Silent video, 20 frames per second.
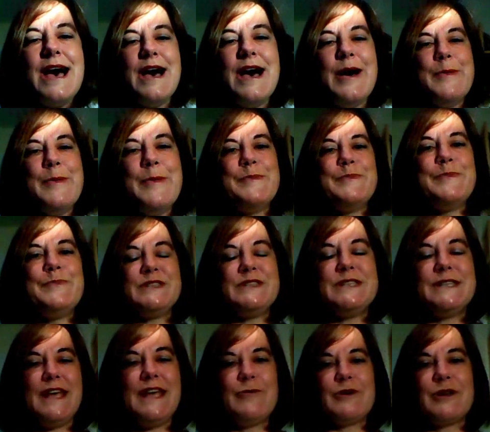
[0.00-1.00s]

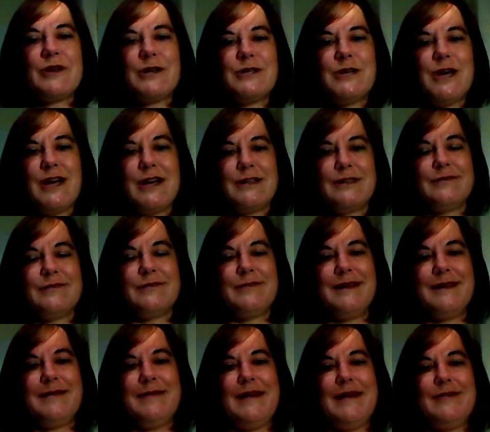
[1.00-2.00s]
Today we're going to talk a little
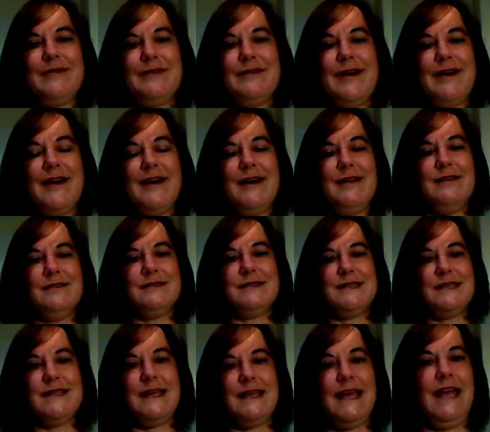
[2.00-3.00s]
bit about the
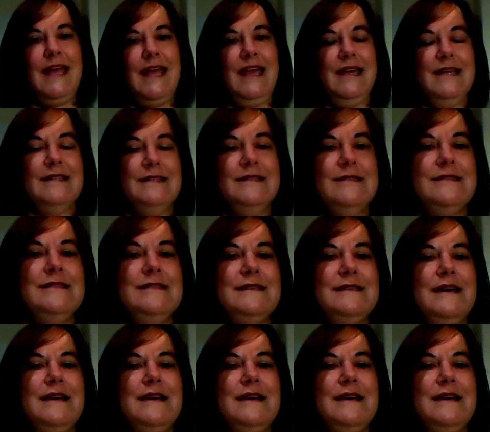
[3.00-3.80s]
lines in the hands,